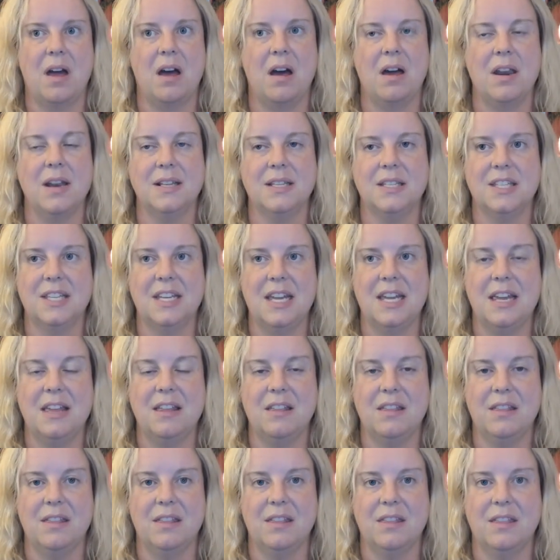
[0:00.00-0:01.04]
Honestly,
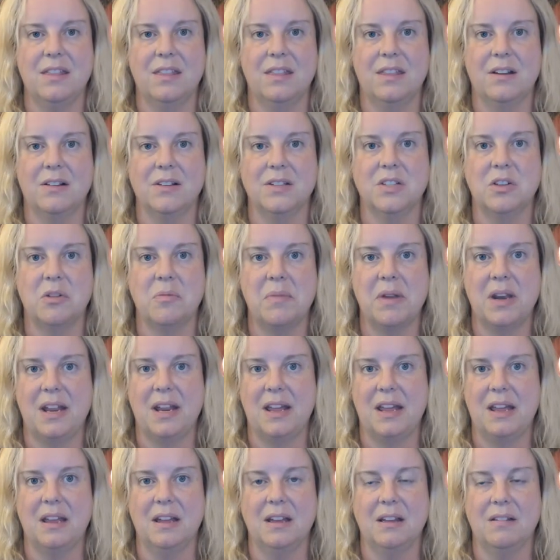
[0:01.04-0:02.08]
there's so
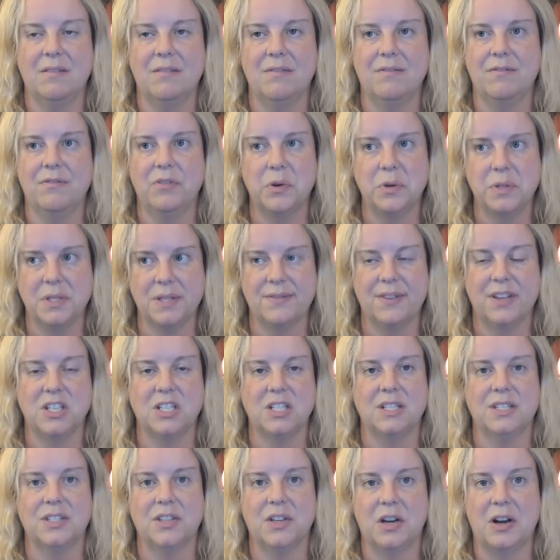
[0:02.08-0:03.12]
many fruits and
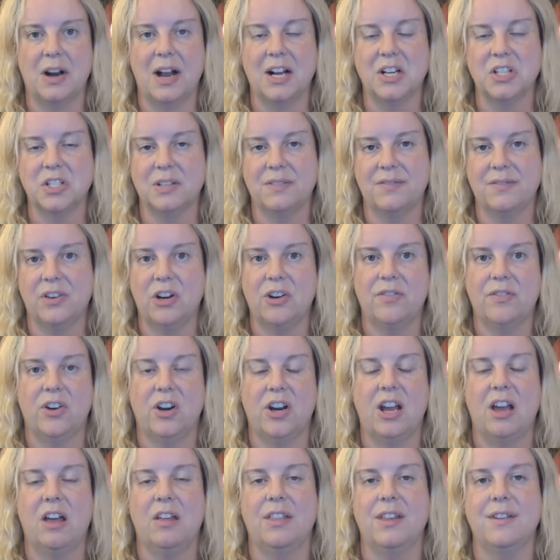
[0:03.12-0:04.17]
veggies that are actually very,
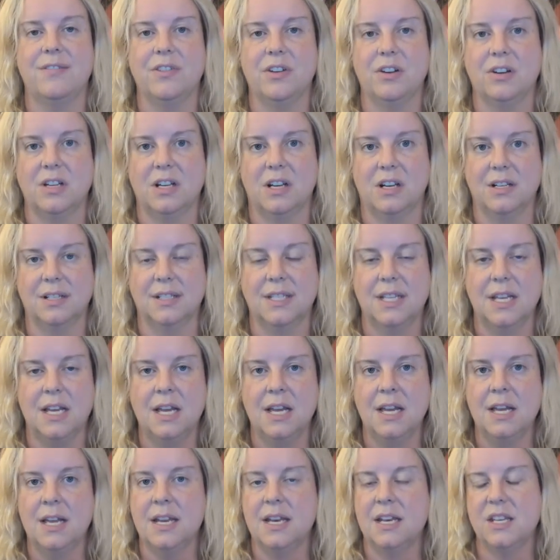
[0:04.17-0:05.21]
very healthy for your dogs.
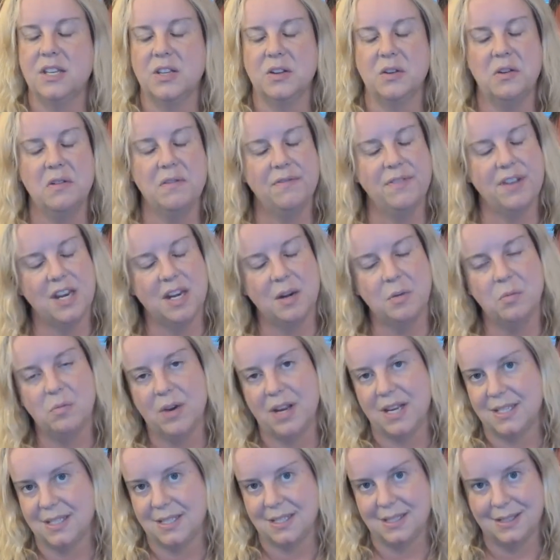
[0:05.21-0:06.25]
Don't feed them
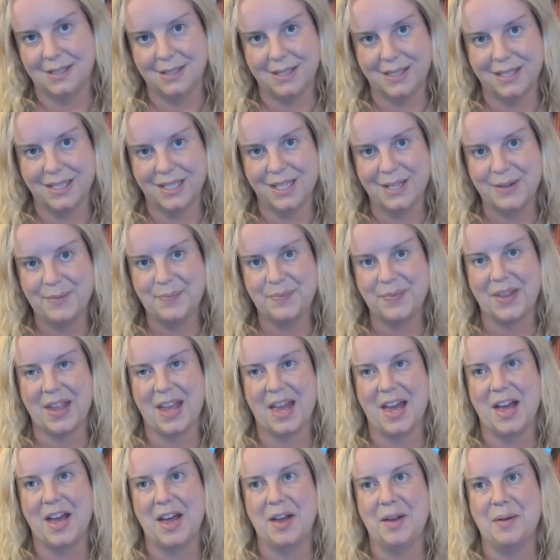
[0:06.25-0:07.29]
raisins,
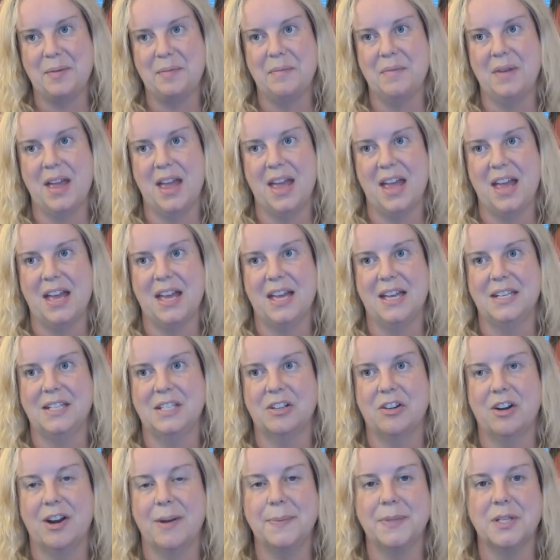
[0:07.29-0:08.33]

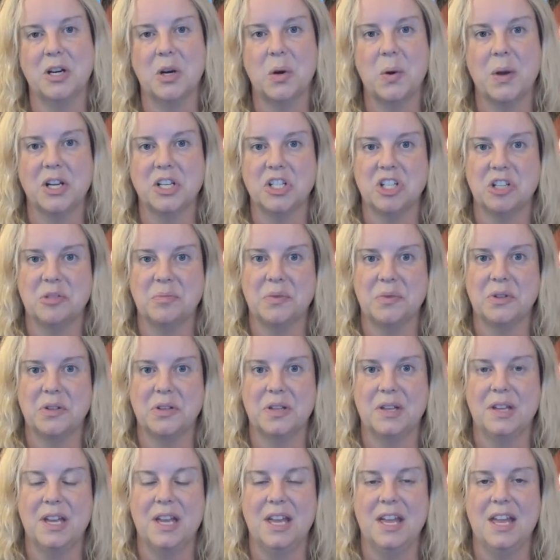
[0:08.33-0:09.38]
and grapes are
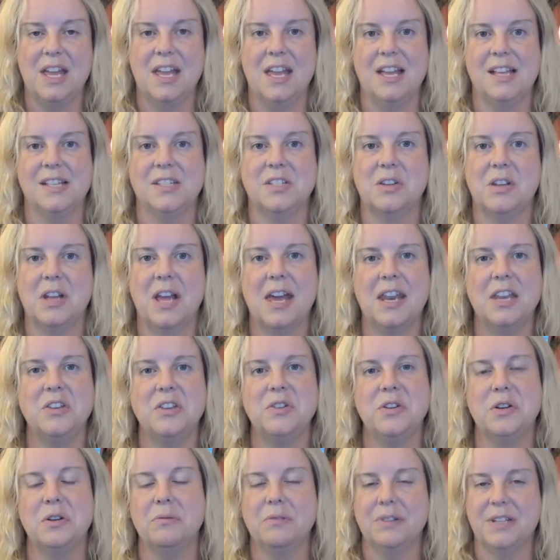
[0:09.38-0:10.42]
questionable. So you got to
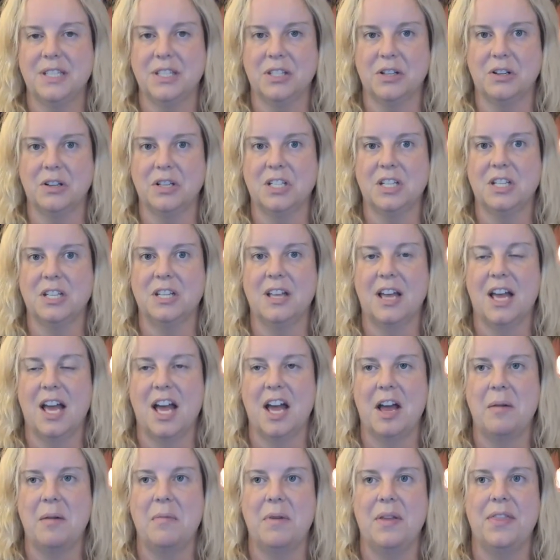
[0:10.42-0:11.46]
do your research,
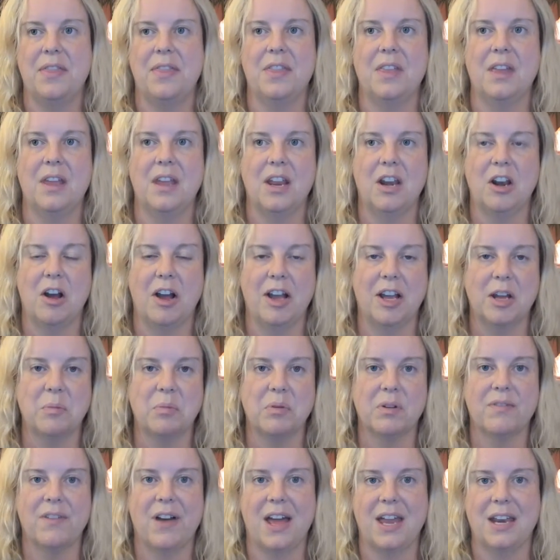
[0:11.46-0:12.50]
and I could
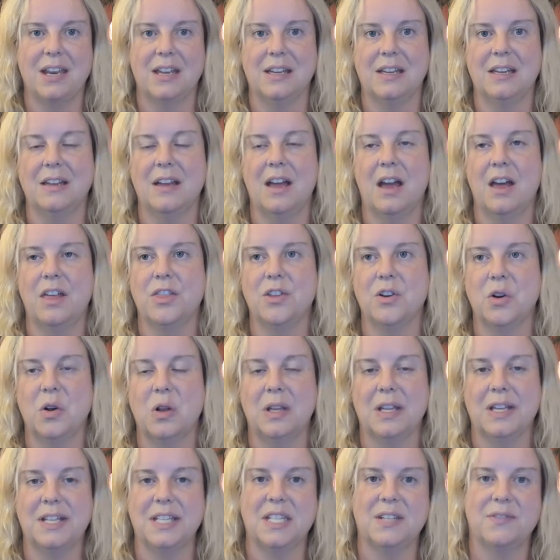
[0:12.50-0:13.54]
provide a thorough
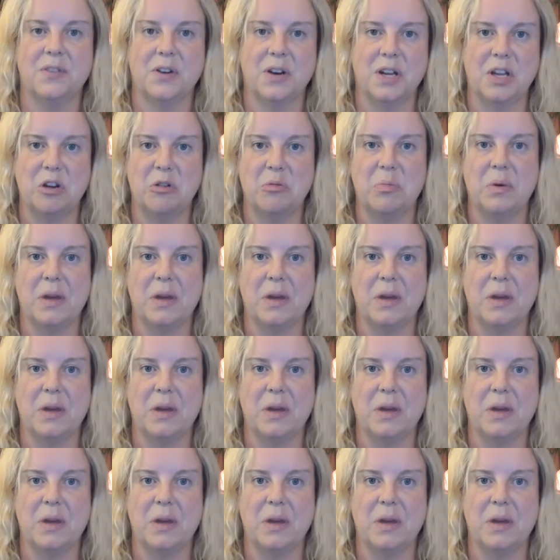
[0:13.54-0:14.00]
list for you.